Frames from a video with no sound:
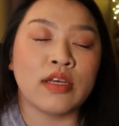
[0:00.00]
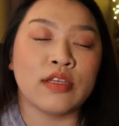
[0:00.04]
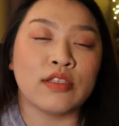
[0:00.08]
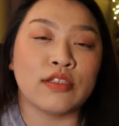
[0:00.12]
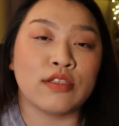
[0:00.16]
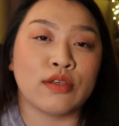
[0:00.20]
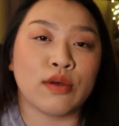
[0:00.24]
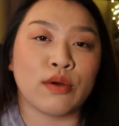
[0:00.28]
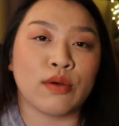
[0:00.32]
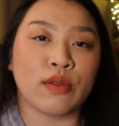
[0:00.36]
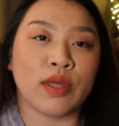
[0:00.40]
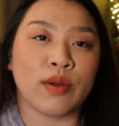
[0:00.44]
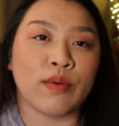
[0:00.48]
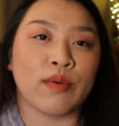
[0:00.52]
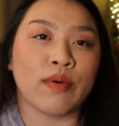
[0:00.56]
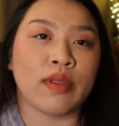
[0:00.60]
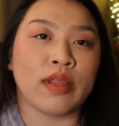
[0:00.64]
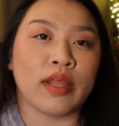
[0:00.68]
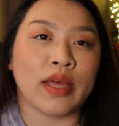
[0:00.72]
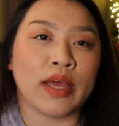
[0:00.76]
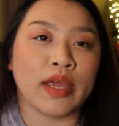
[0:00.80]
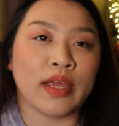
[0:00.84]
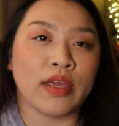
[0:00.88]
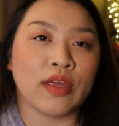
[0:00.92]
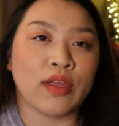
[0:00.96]
So they were
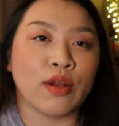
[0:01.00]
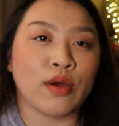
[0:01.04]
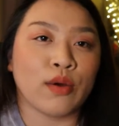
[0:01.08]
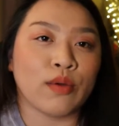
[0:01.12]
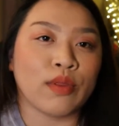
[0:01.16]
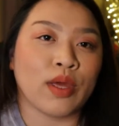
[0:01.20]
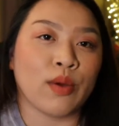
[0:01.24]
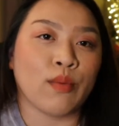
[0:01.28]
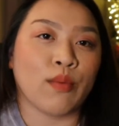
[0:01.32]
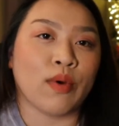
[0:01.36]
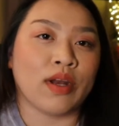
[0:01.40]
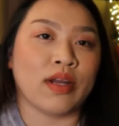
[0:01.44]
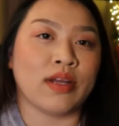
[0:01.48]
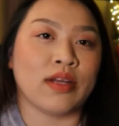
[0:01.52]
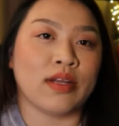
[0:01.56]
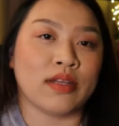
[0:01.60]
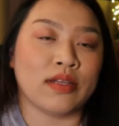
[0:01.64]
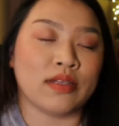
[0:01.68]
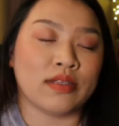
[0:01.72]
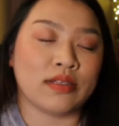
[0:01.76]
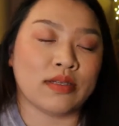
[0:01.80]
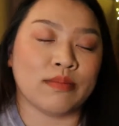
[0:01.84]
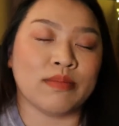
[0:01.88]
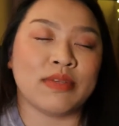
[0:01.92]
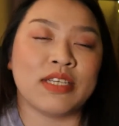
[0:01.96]
like, you know, they wanted
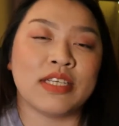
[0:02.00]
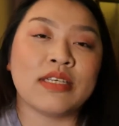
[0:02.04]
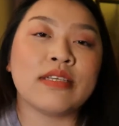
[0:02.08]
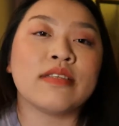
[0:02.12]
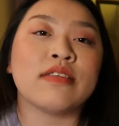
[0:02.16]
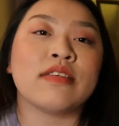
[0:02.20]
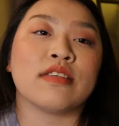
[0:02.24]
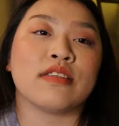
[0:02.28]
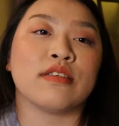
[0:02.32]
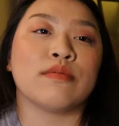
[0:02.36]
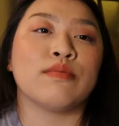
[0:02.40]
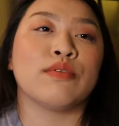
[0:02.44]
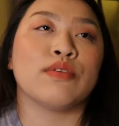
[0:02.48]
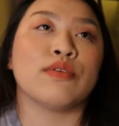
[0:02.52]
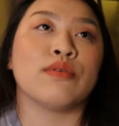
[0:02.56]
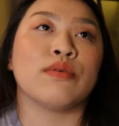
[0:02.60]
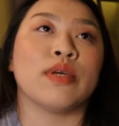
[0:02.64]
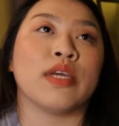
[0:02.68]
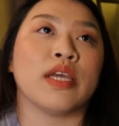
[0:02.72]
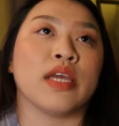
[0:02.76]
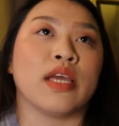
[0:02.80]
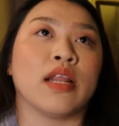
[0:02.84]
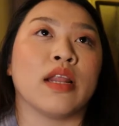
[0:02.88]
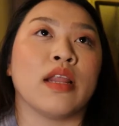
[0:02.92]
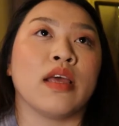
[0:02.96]
some distance
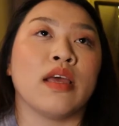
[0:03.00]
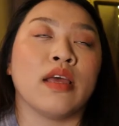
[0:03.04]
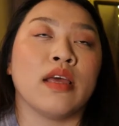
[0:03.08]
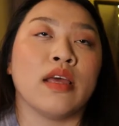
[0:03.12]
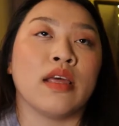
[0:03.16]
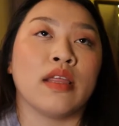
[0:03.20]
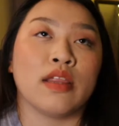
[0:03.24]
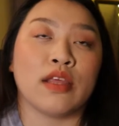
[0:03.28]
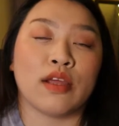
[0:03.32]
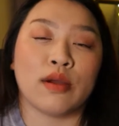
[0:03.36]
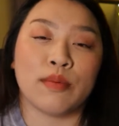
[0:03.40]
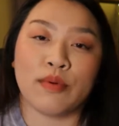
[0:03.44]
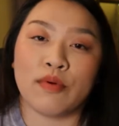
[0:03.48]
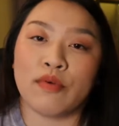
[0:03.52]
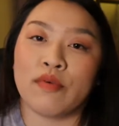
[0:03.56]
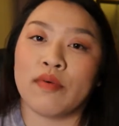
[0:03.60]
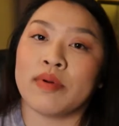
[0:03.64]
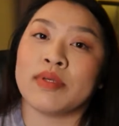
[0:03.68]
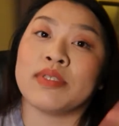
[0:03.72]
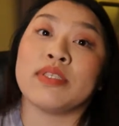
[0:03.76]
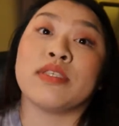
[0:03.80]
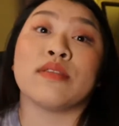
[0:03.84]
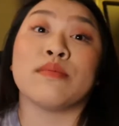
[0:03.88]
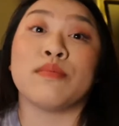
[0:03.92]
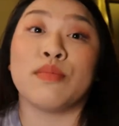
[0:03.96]
between their
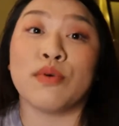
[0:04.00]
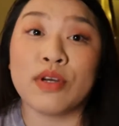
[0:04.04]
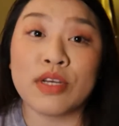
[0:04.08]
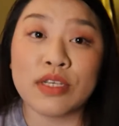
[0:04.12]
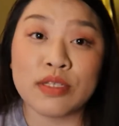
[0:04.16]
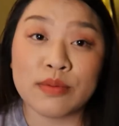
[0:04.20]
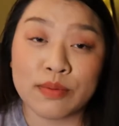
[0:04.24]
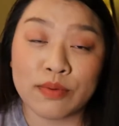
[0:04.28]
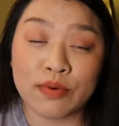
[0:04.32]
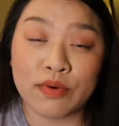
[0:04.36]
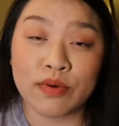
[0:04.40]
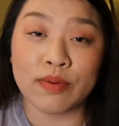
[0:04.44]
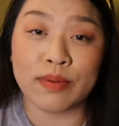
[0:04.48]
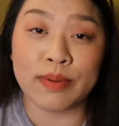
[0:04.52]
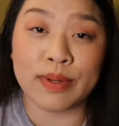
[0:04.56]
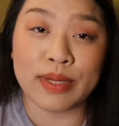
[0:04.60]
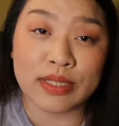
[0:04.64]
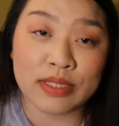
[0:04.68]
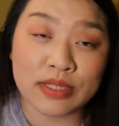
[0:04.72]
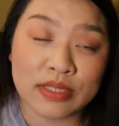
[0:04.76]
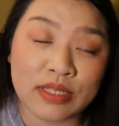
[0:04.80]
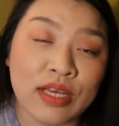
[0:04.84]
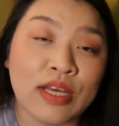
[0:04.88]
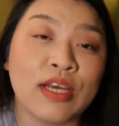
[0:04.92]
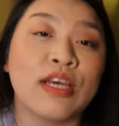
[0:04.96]
performance and the boys'
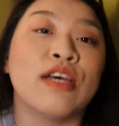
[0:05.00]
performance.